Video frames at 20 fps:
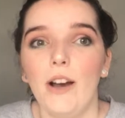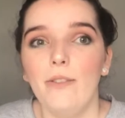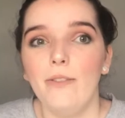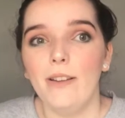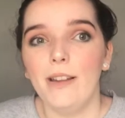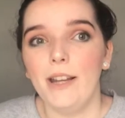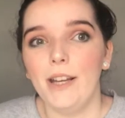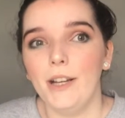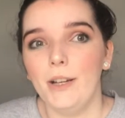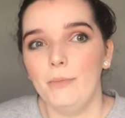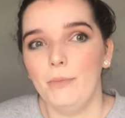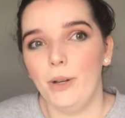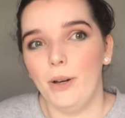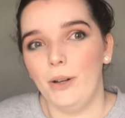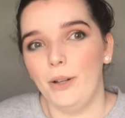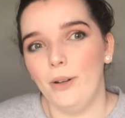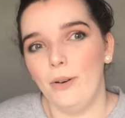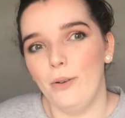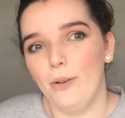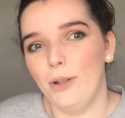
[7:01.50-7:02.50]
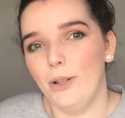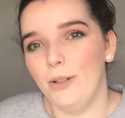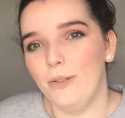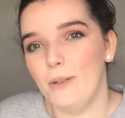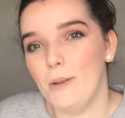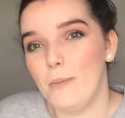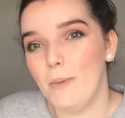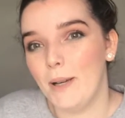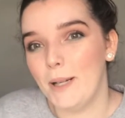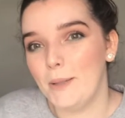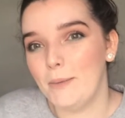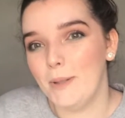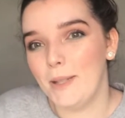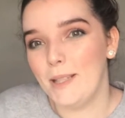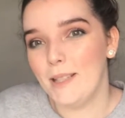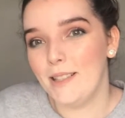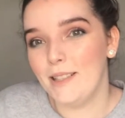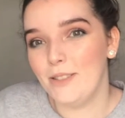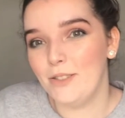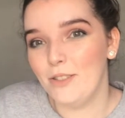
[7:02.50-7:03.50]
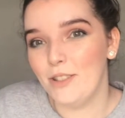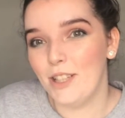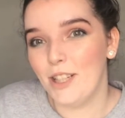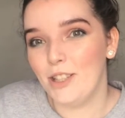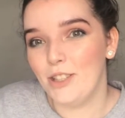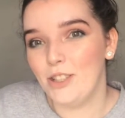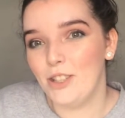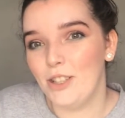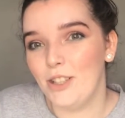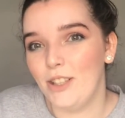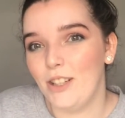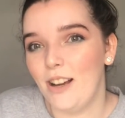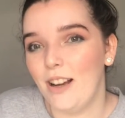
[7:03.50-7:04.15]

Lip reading: I feel like I'm going all over the place with this introduction.